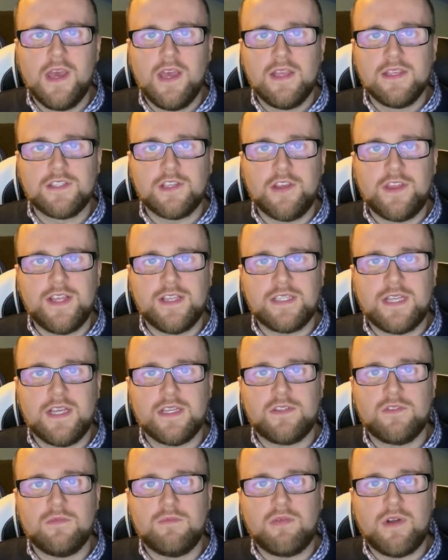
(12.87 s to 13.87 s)
So the
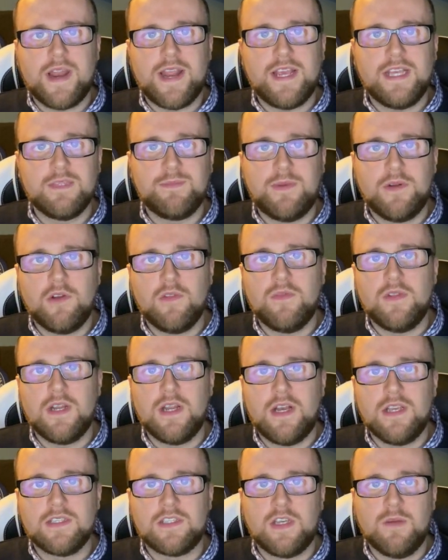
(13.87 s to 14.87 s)
international break has been on the
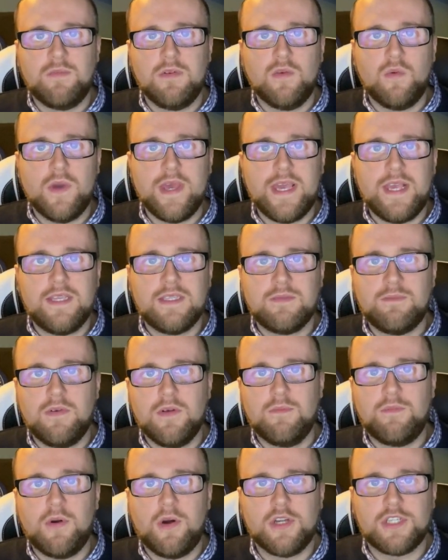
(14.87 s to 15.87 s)
last couple of weeks,
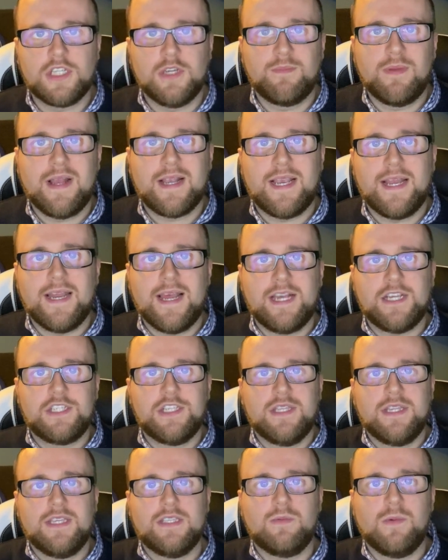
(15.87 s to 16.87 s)
but Posh are back in
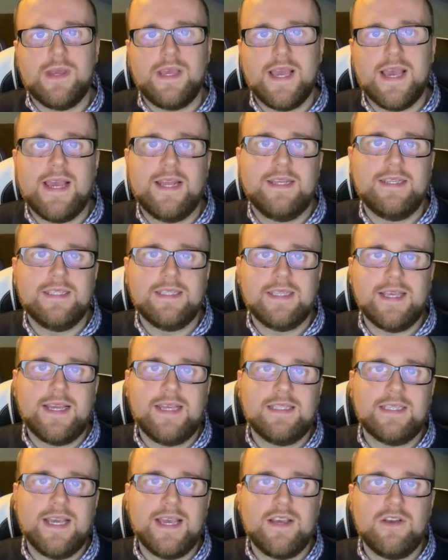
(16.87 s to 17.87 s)
action this weekend as they
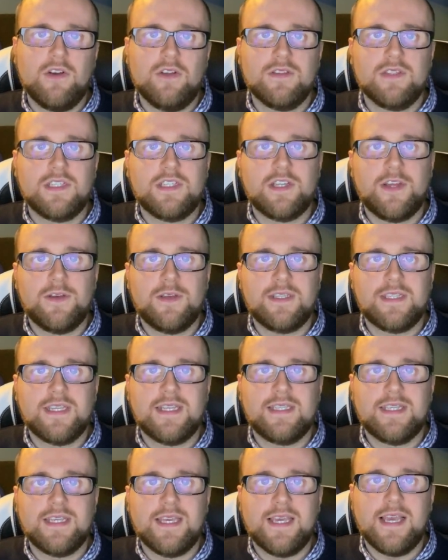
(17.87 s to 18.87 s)
take on Stoke
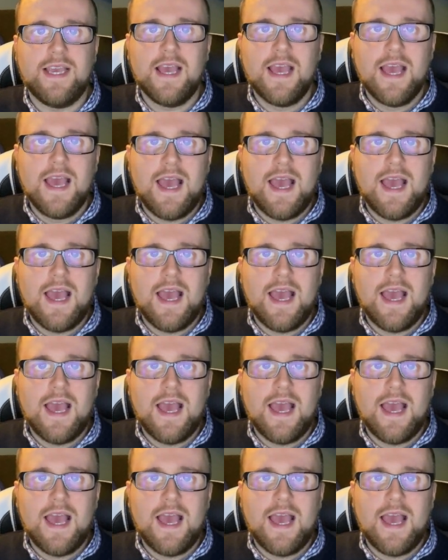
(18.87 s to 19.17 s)
City